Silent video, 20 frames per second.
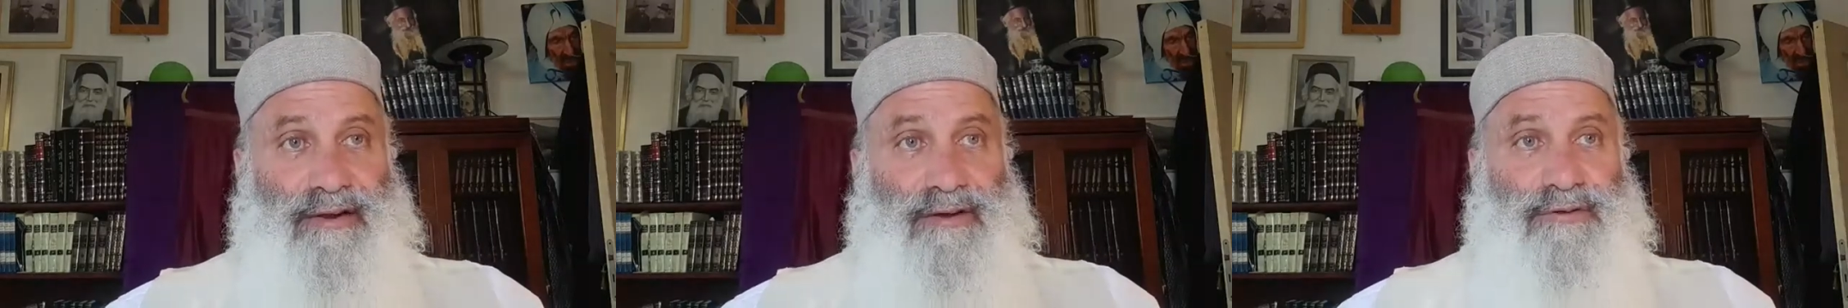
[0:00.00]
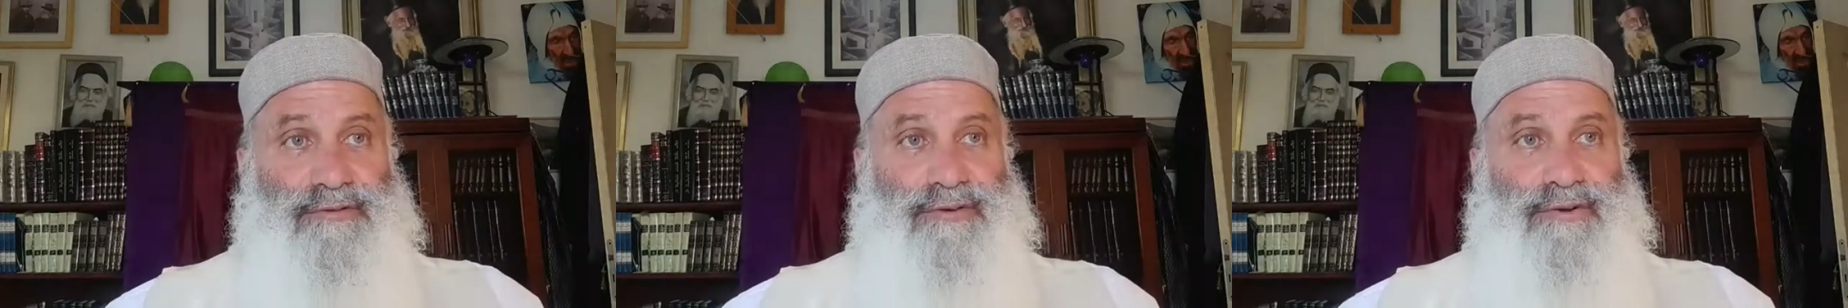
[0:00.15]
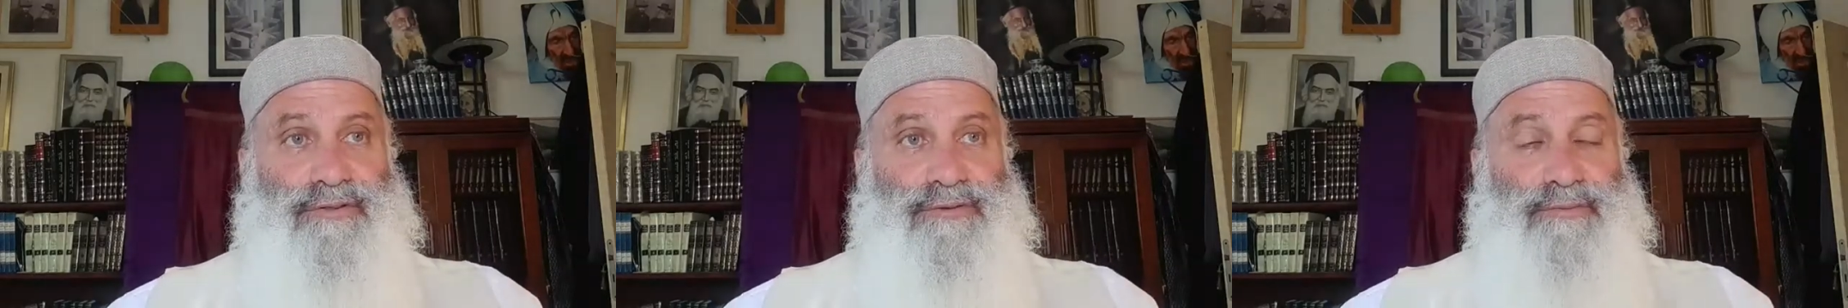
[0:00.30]

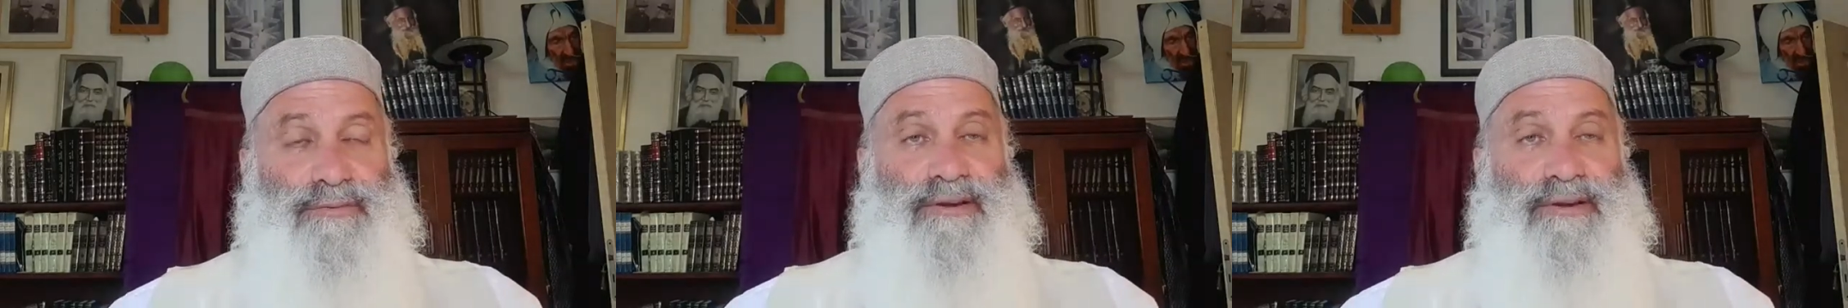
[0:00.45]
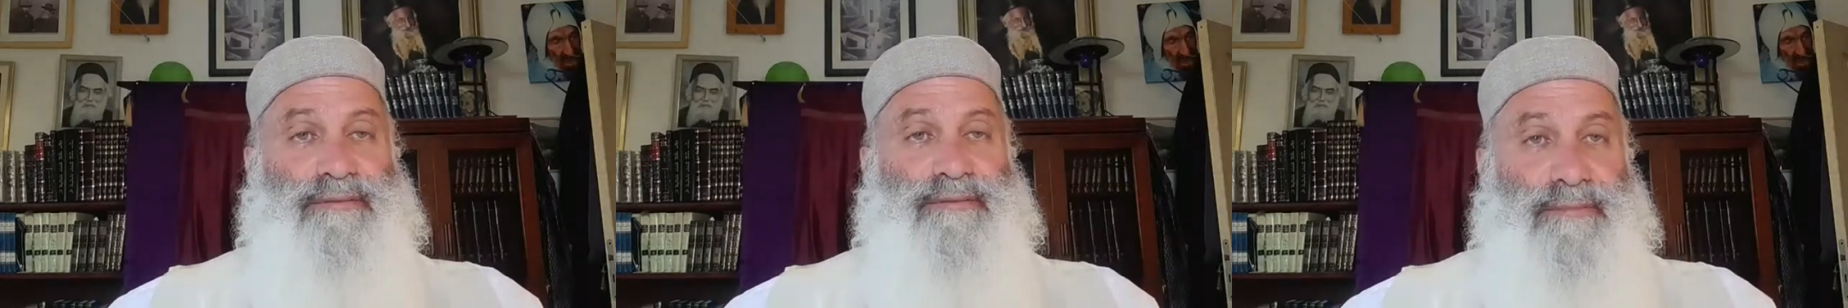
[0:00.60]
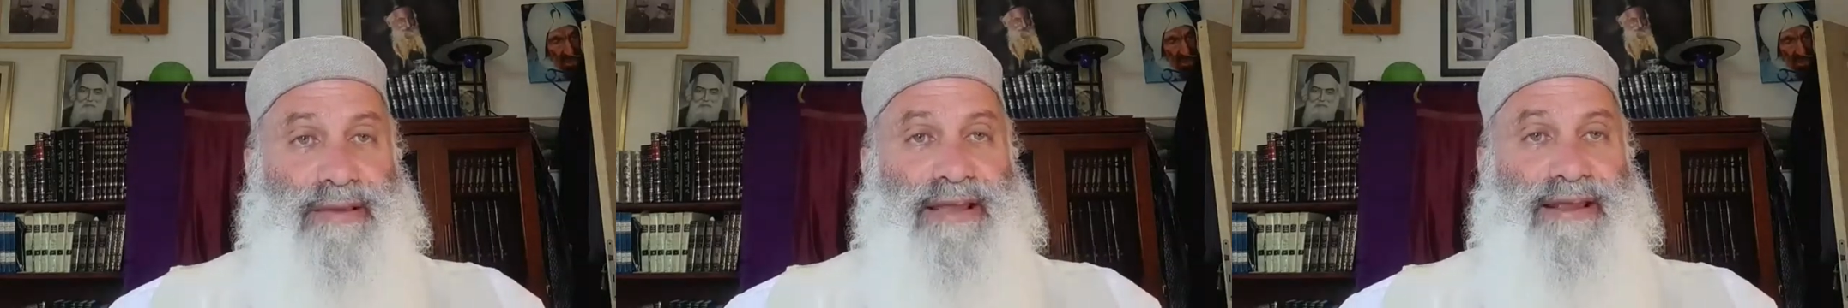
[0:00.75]
which are
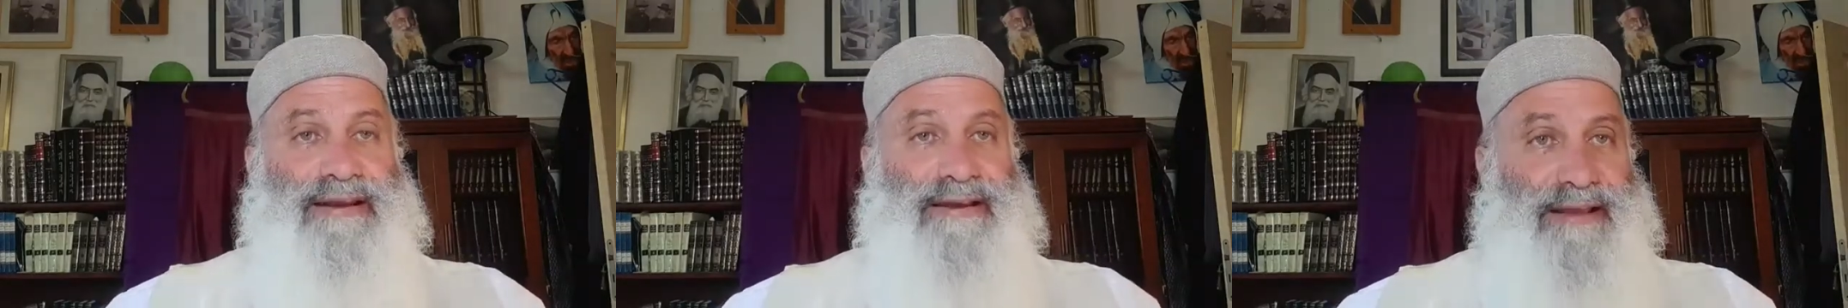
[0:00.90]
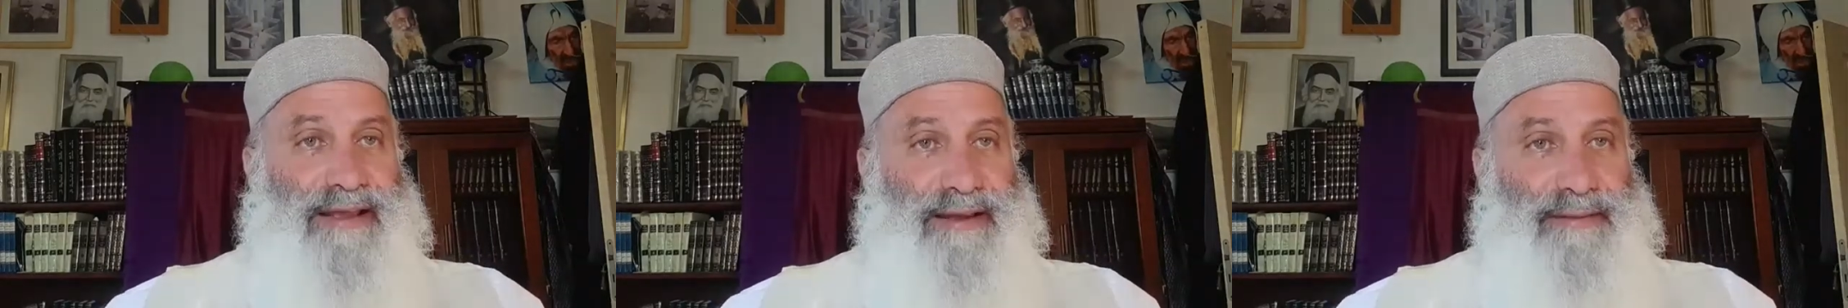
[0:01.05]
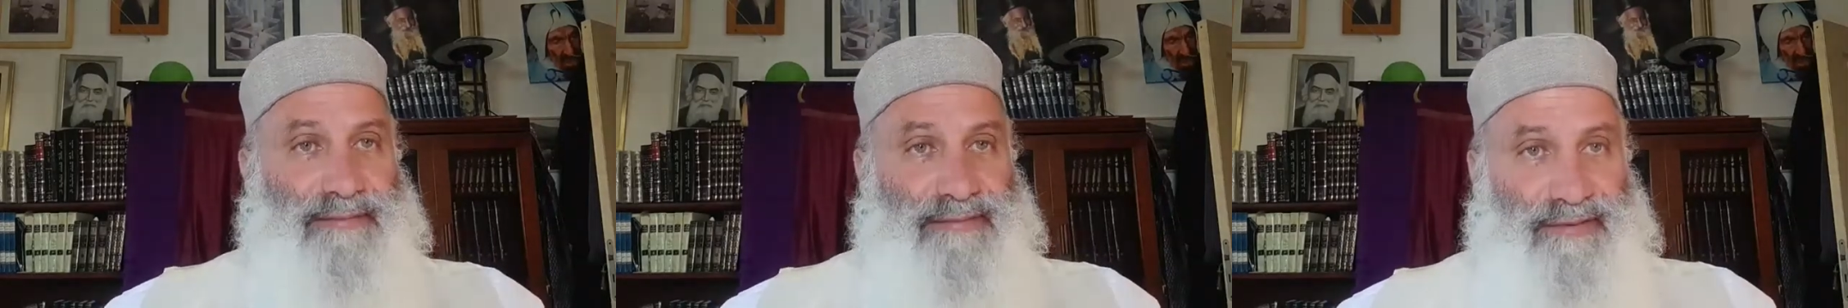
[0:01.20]
three main
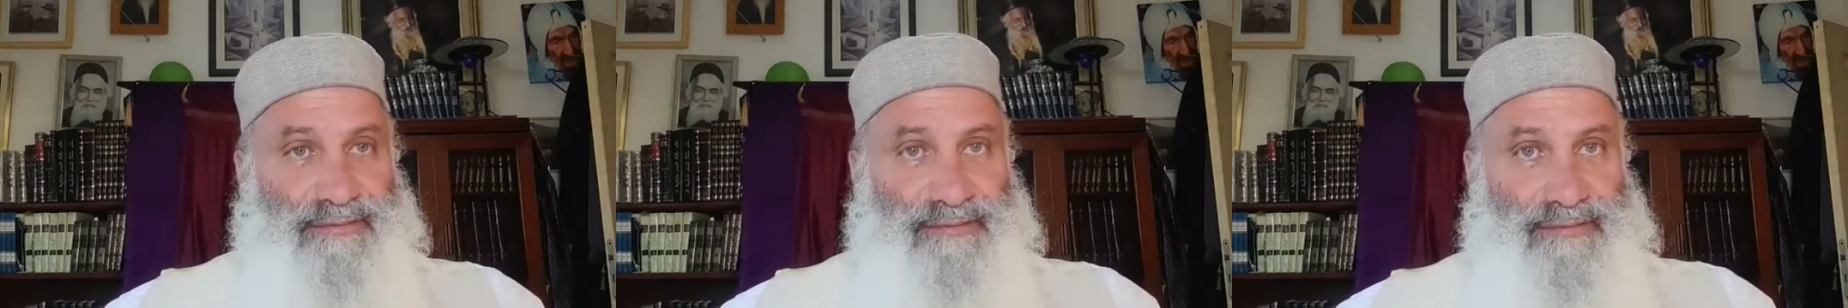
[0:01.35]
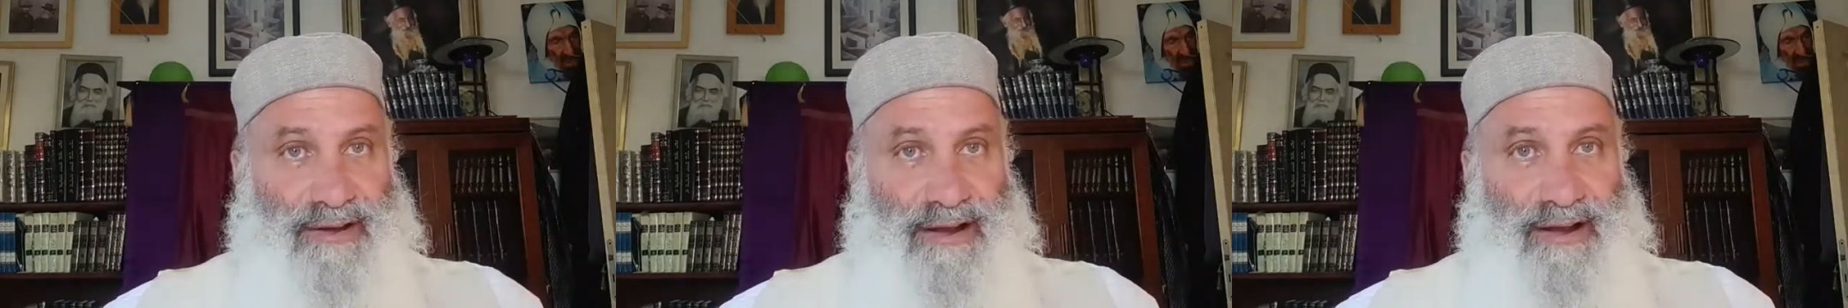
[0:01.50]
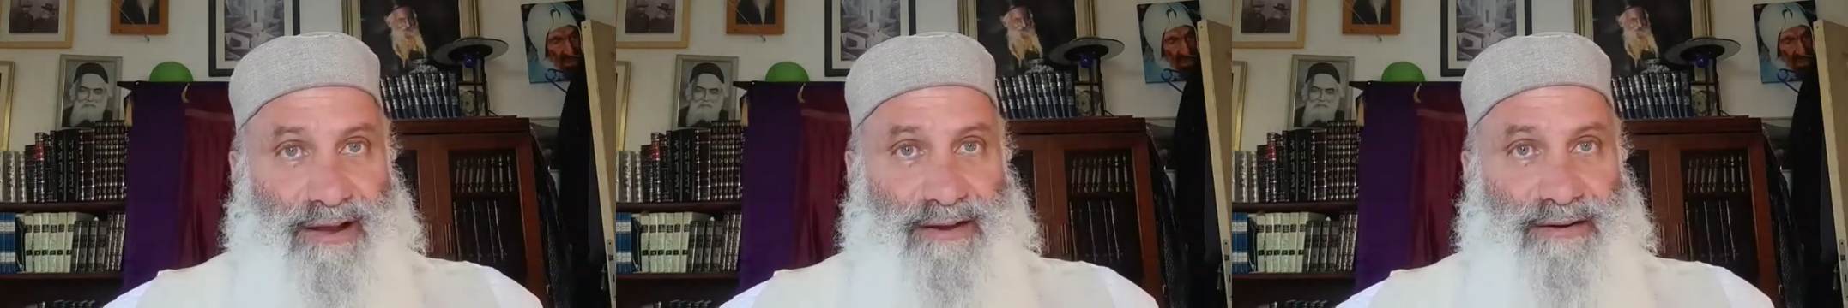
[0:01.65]
names
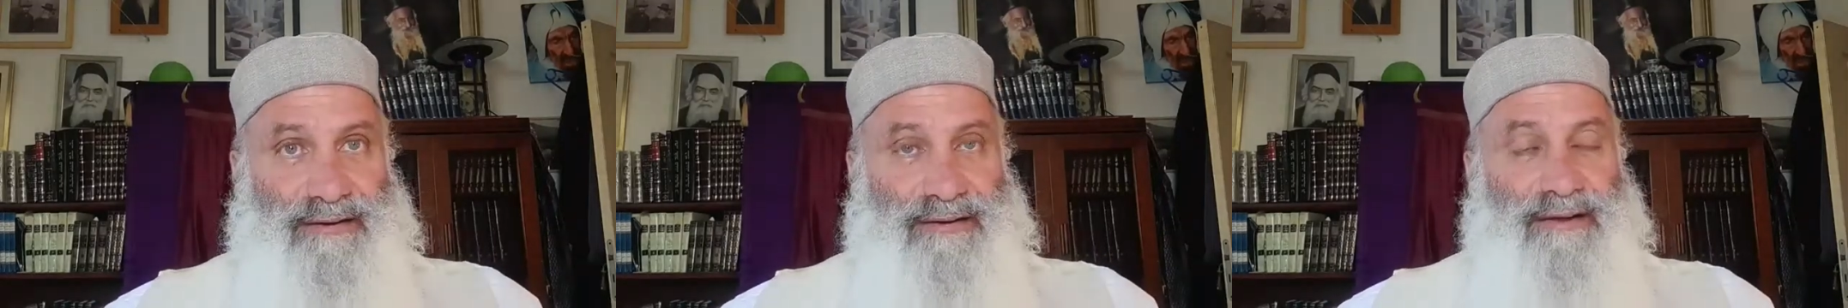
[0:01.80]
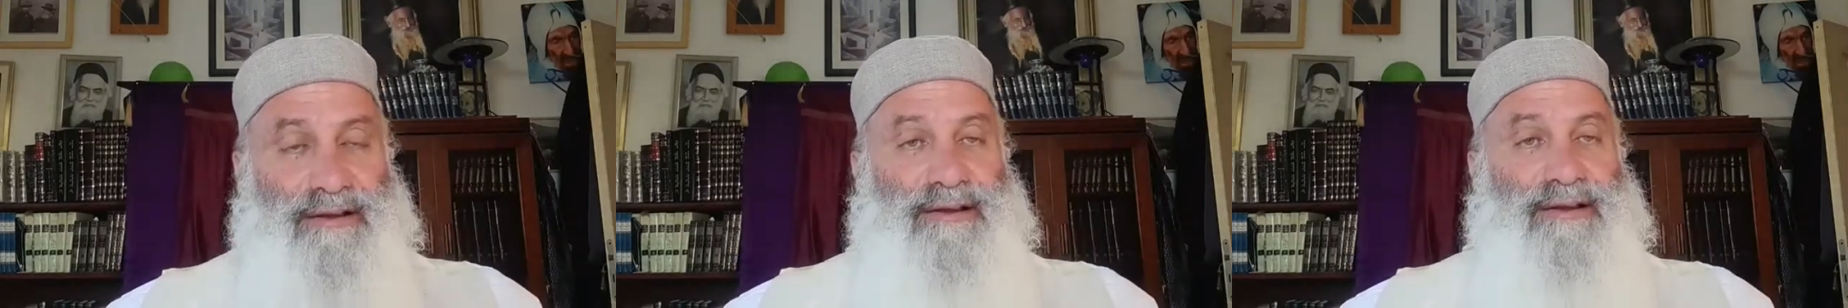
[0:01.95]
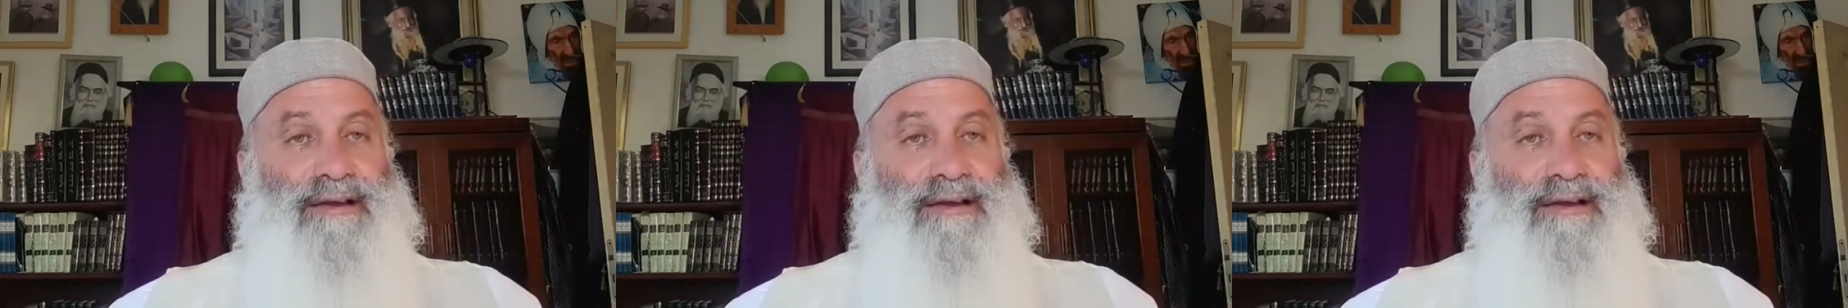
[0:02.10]
of God,